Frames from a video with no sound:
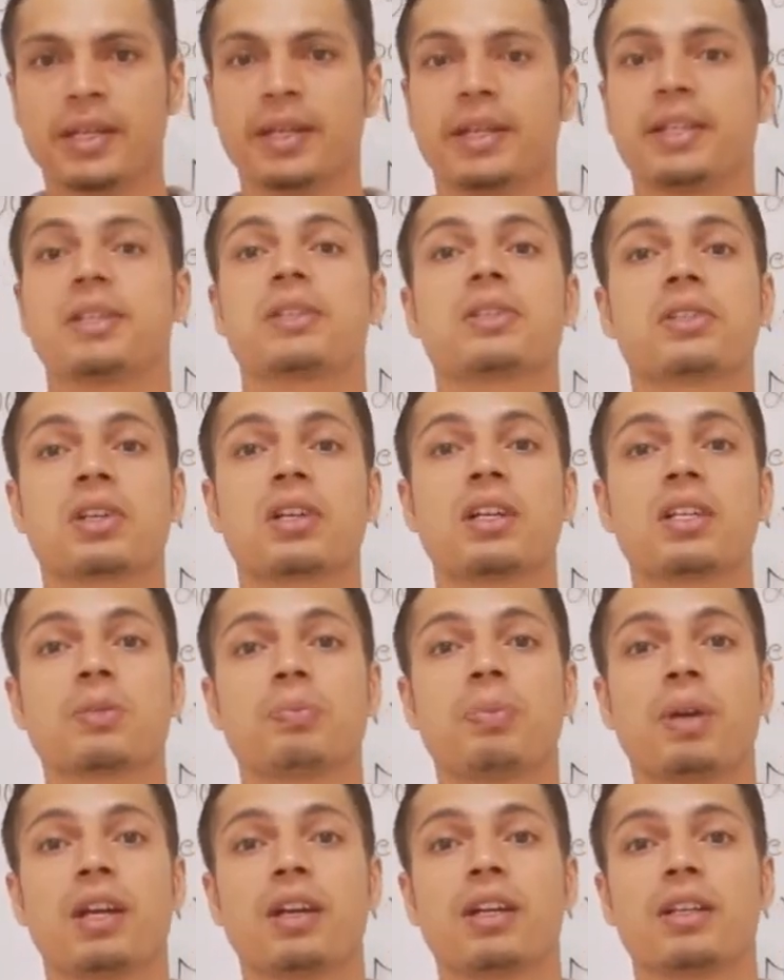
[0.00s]
it is
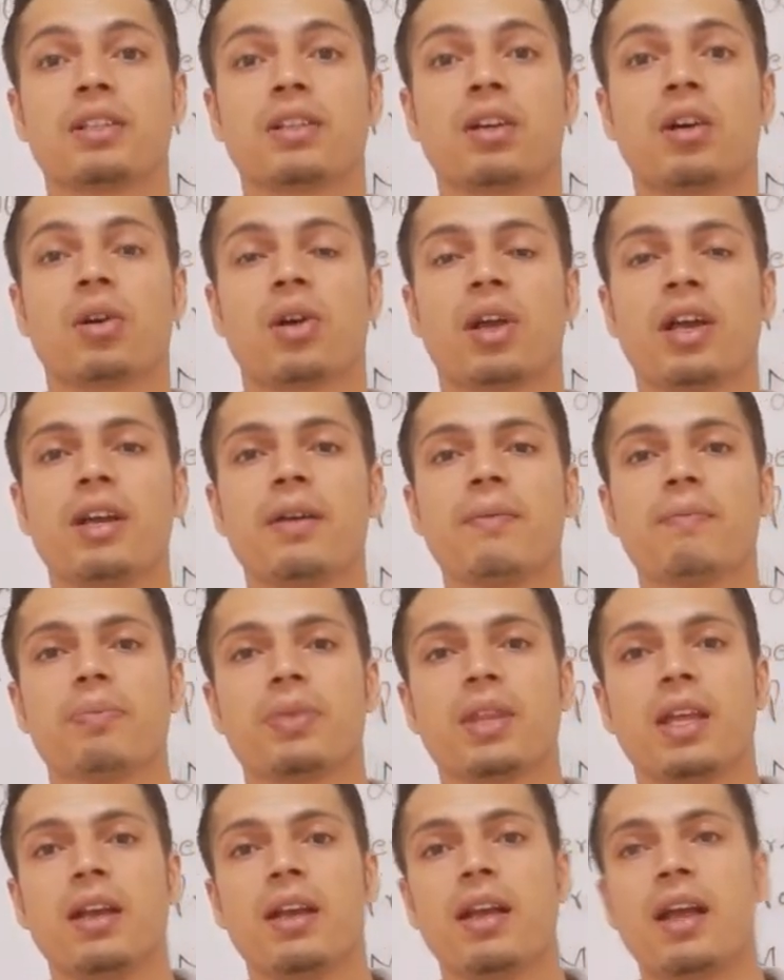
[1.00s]
transparent, okay,
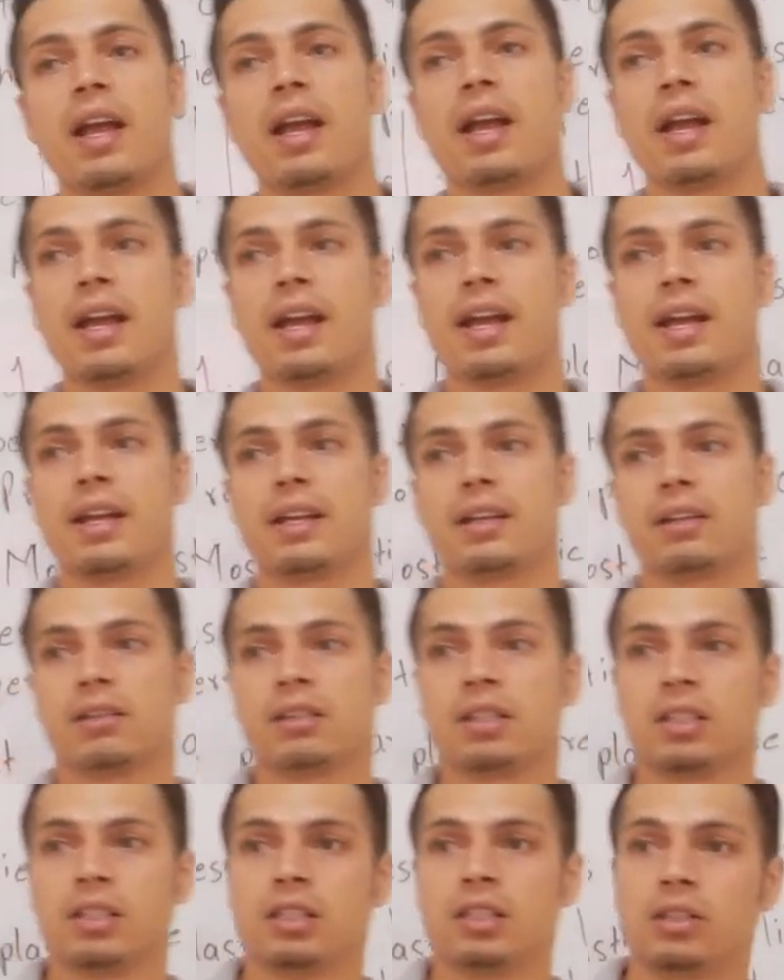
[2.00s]

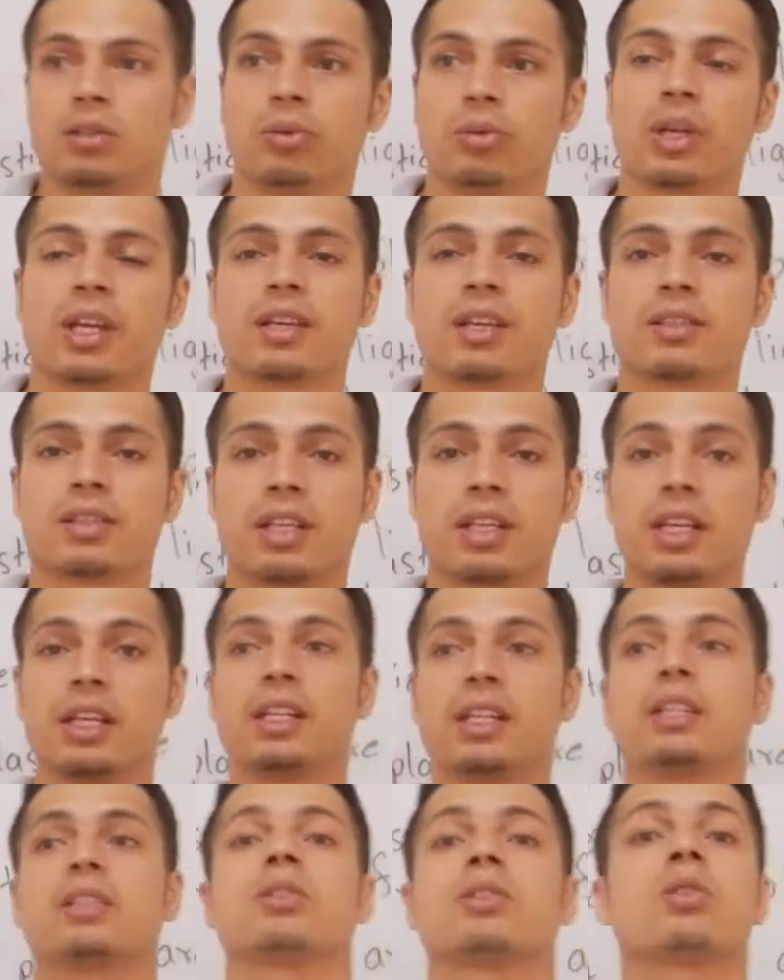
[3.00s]
and we can
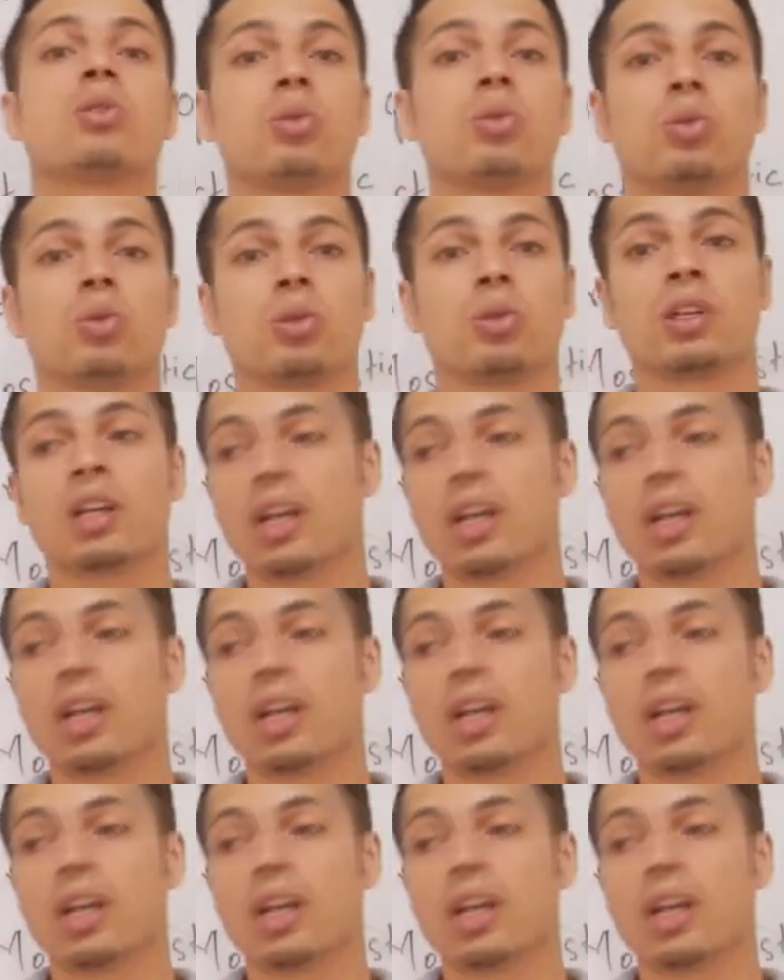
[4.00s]
see through